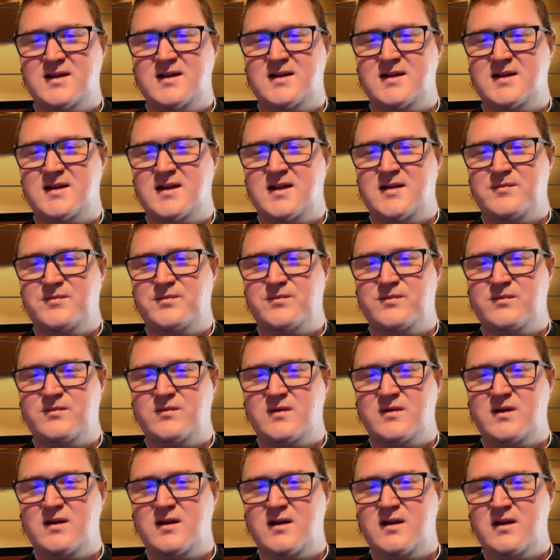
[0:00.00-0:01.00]
and keep
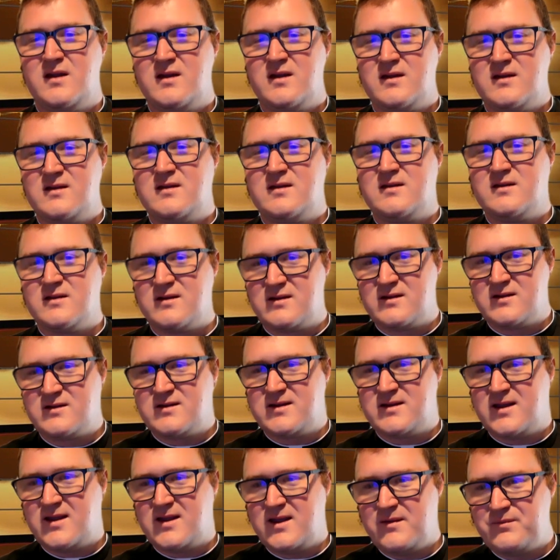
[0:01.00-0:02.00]

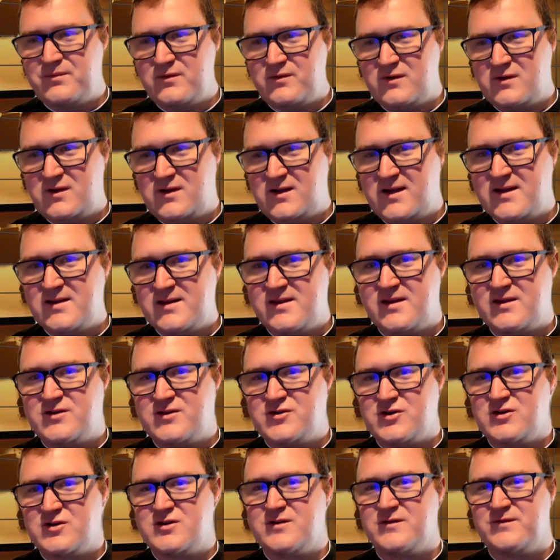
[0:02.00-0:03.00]
keep cleanse the
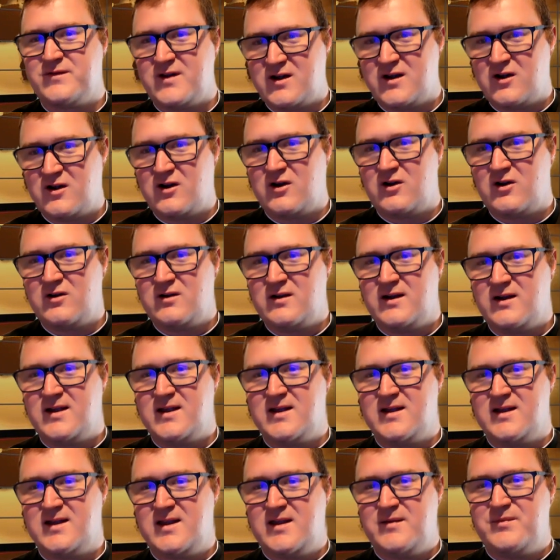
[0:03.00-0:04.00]
church of error
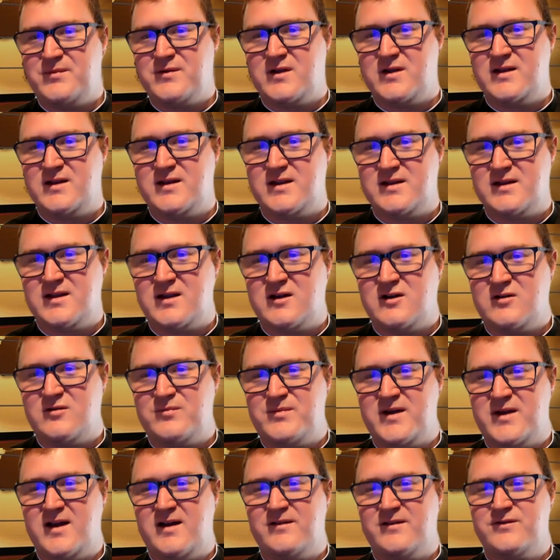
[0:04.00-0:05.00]
and keep on the narrow
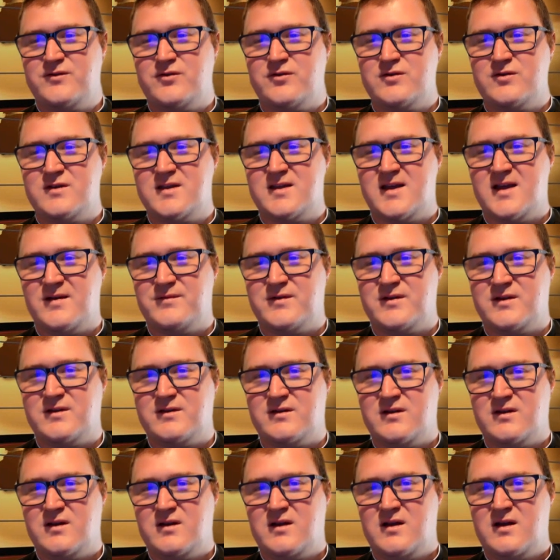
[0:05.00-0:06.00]
path towards
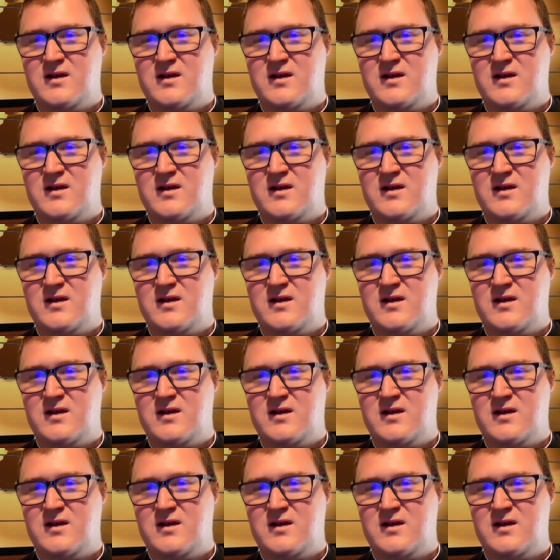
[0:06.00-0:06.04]
heaven